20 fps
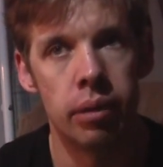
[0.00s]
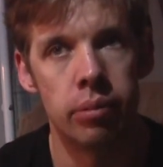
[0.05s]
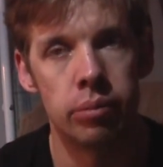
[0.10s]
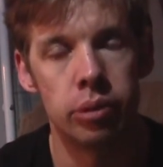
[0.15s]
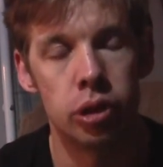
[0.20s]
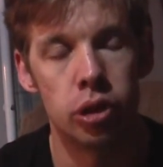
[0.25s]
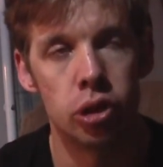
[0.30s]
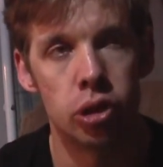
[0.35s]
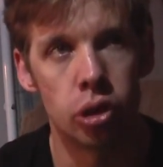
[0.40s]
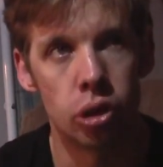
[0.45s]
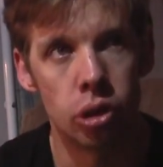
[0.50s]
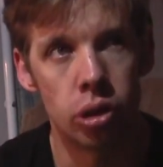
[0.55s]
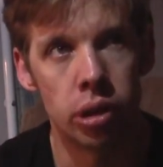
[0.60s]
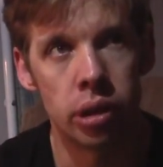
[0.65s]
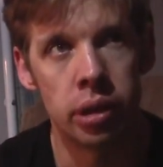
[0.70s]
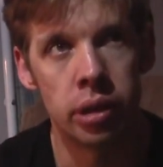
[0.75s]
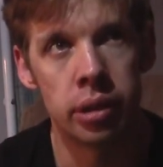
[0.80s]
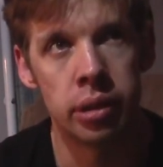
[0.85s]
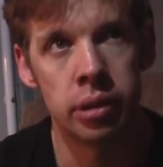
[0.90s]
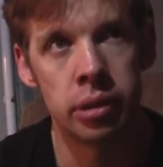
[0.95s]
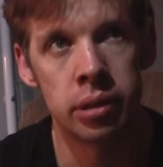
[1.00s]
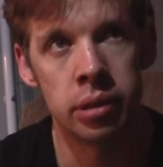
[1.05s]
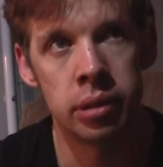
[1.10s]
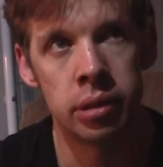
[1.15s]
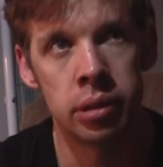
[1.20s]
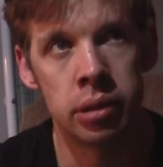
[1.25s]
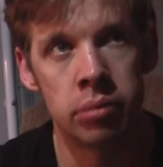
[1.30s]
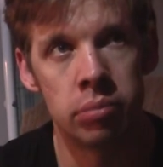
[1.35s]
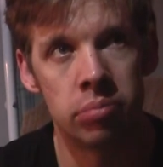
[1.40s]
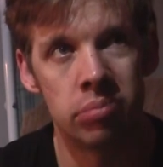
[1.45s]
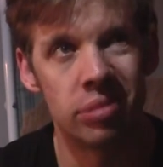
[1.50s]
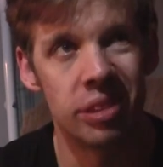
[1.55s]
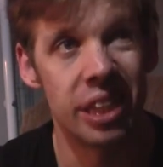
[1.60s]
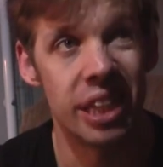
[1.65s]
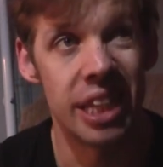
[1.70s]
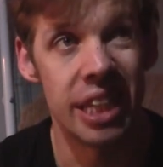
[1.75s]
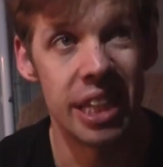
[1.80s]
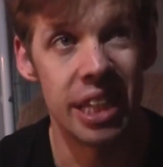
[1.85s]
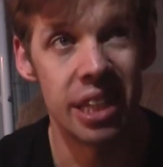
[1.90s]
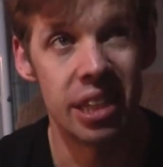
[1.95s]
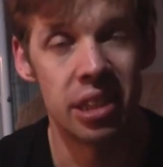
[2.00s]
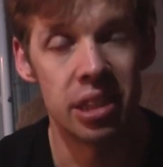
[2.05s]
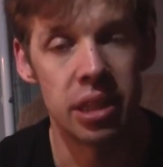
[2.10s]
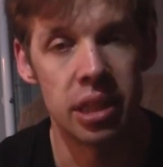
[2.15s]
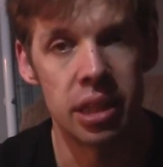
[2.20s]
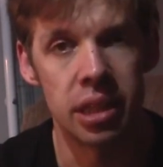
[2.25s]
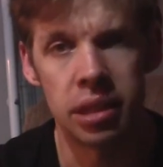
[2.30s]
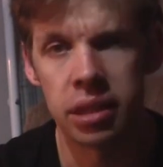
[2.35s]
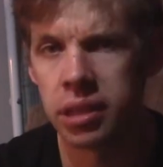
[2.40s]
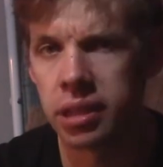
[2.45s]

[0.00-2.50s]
Certain key scenes